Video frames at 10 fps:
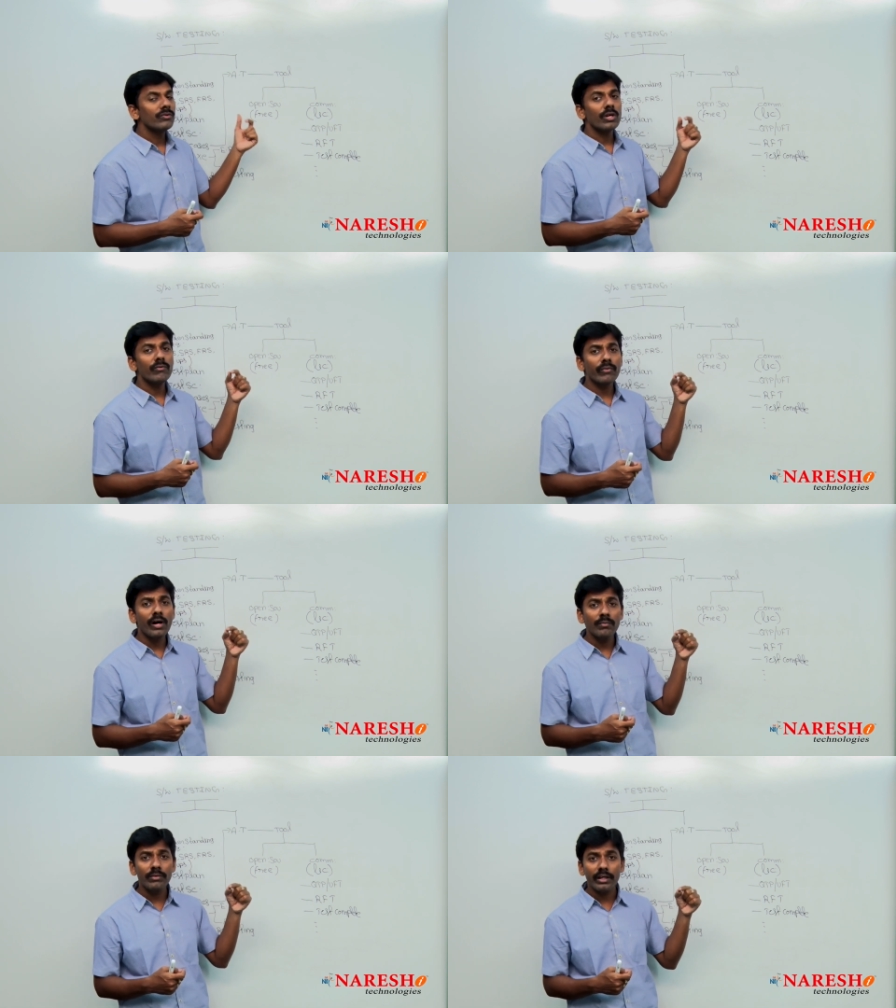So, if
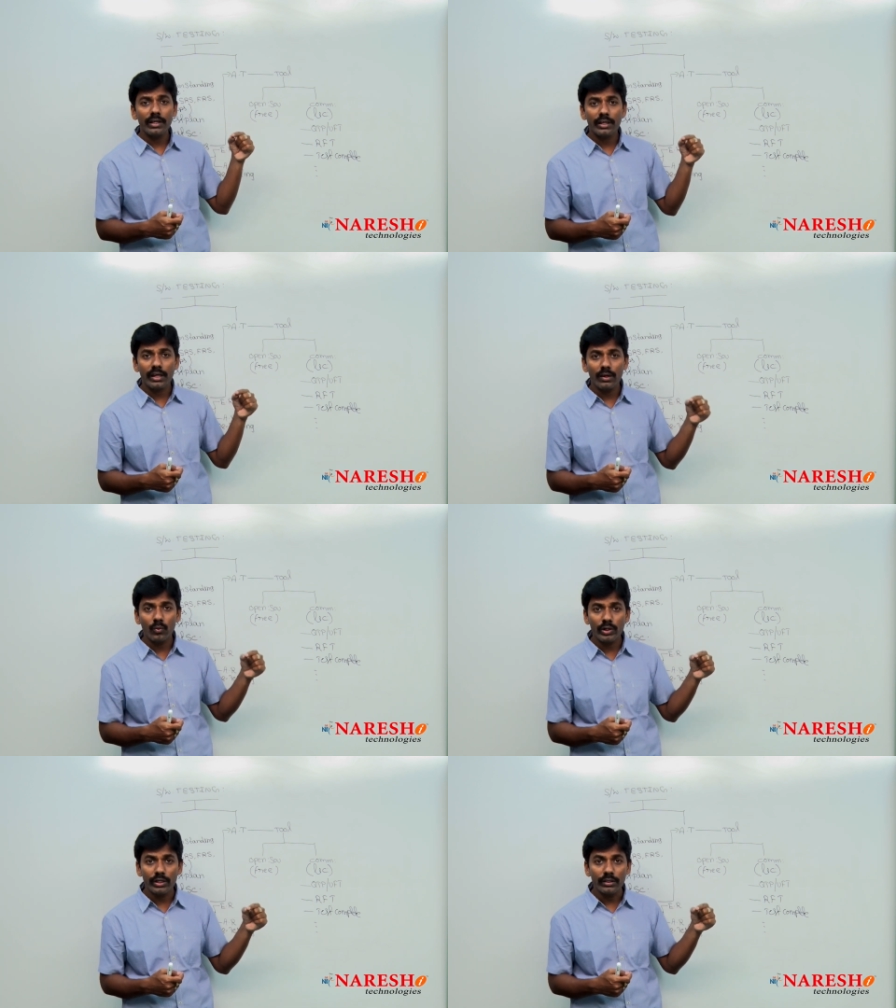I am taking
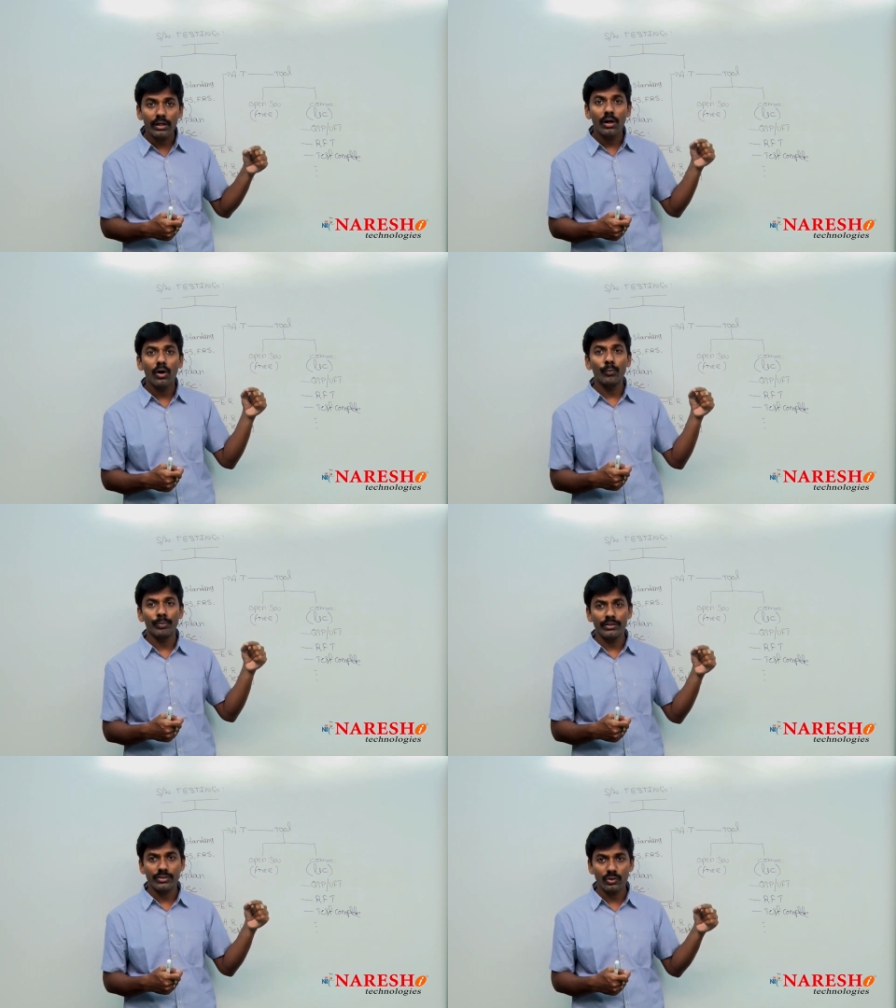with
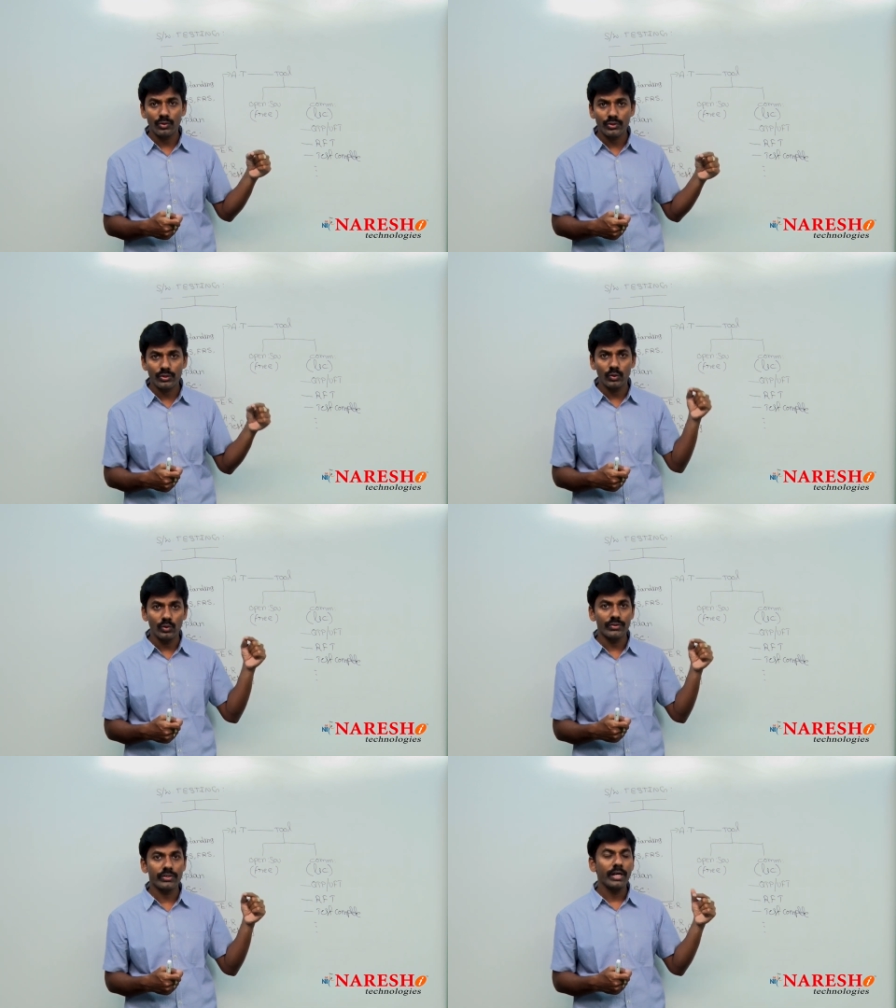open source
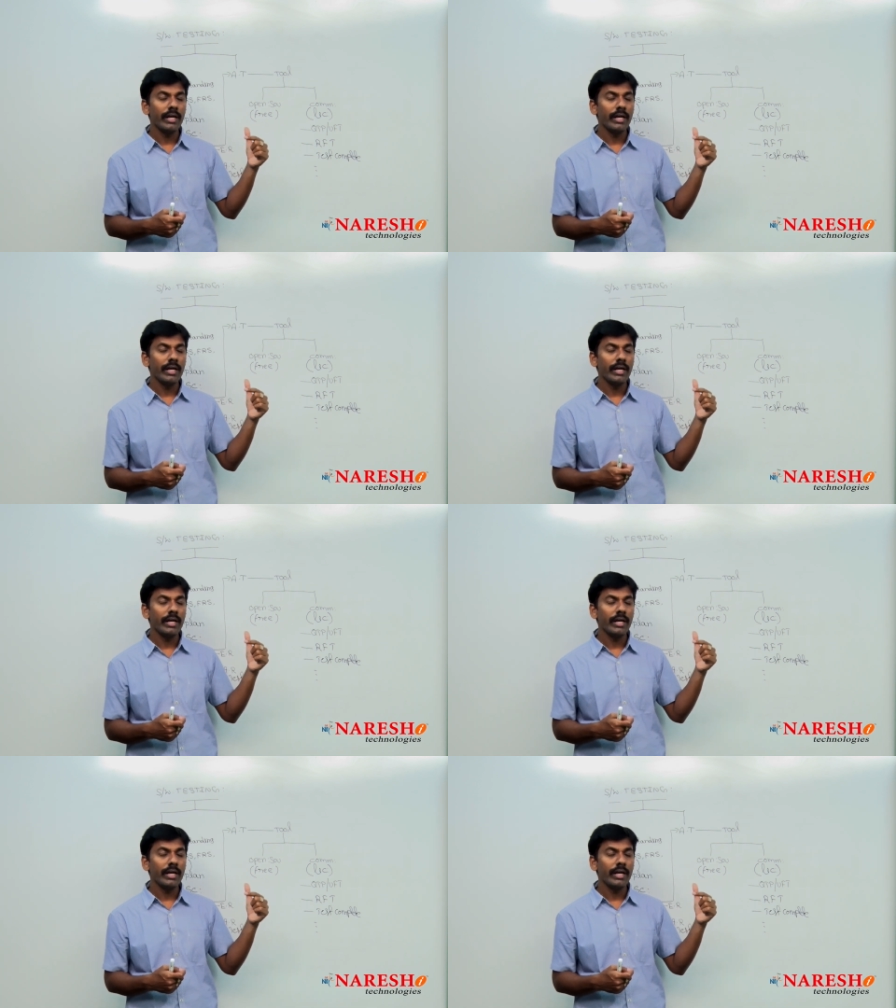tools,